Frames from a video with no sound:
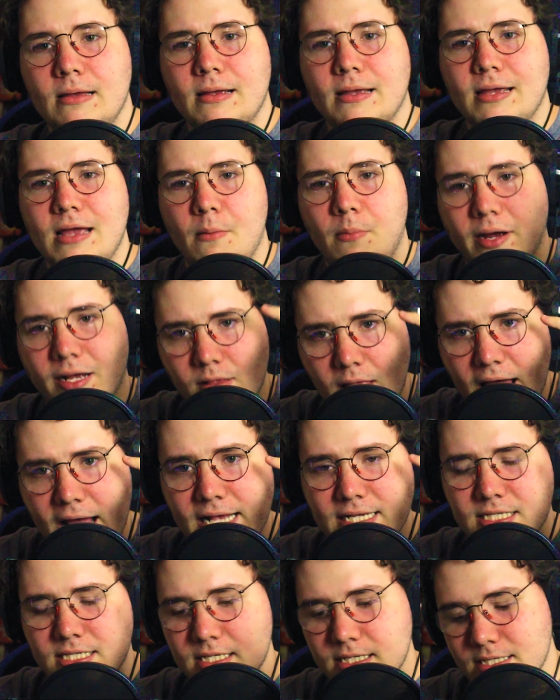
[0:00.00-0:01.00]
got my
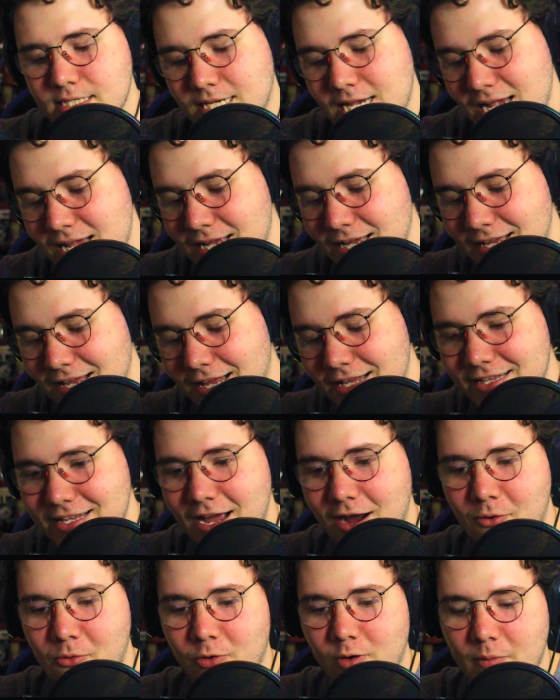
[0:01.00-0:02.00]
glasses, and
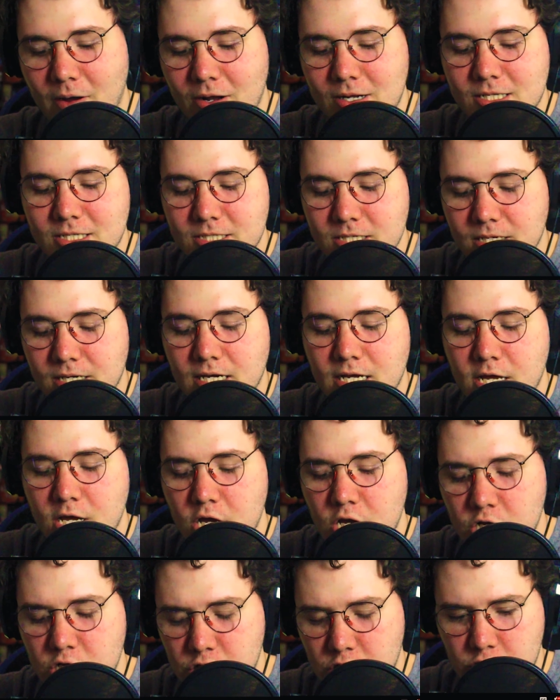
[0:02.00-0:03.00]
now we're about to
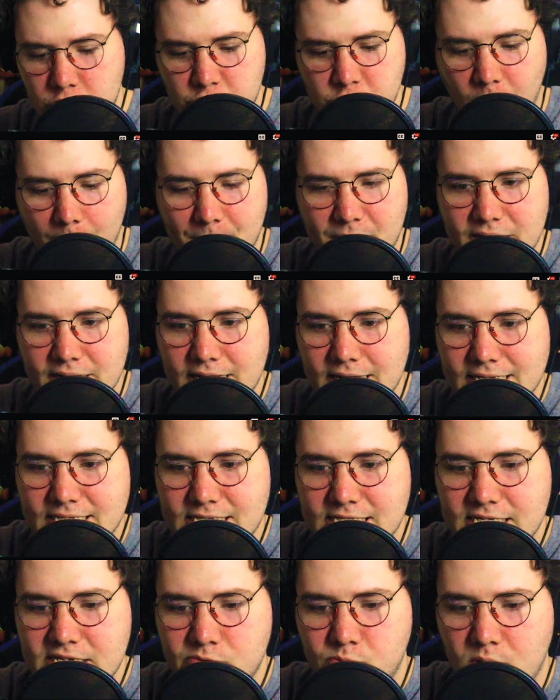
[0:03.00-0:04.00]
jump in and
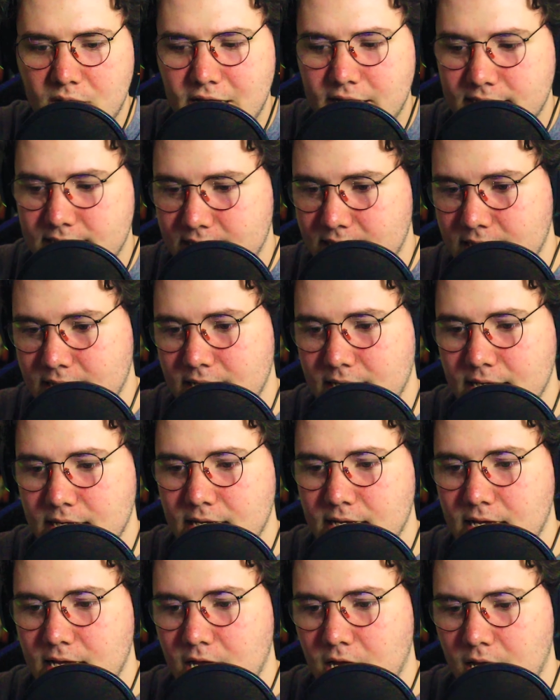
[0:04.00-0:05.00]
see what
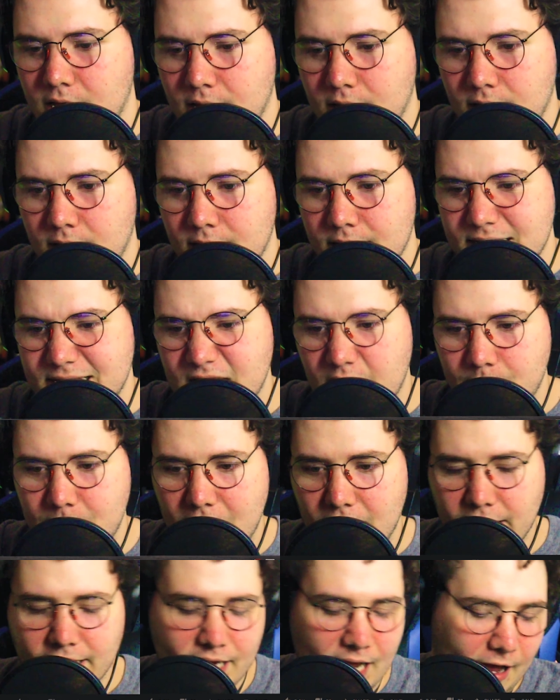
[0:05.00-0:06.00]
Dead
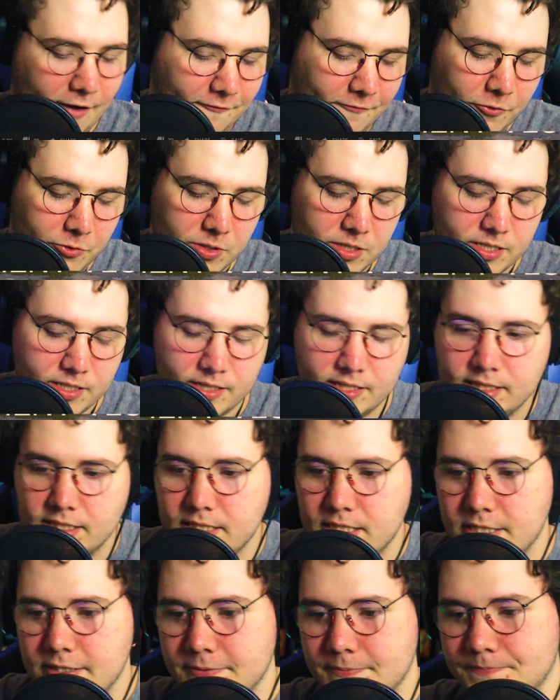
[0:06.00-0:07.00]
Matter got for
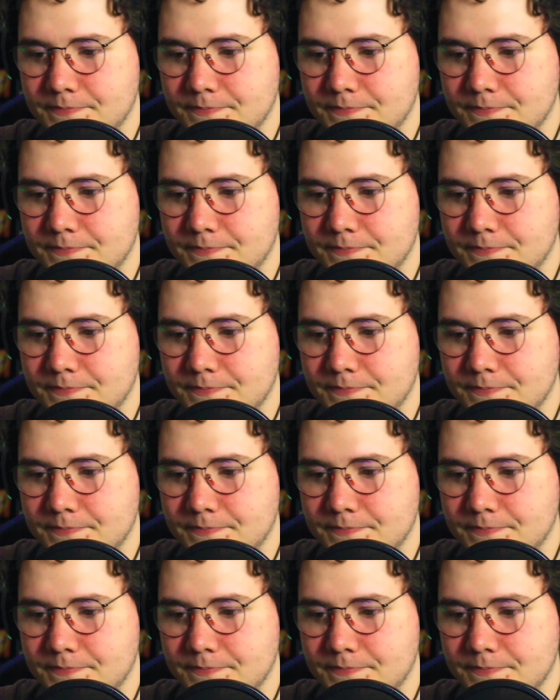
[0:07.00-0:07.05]
us.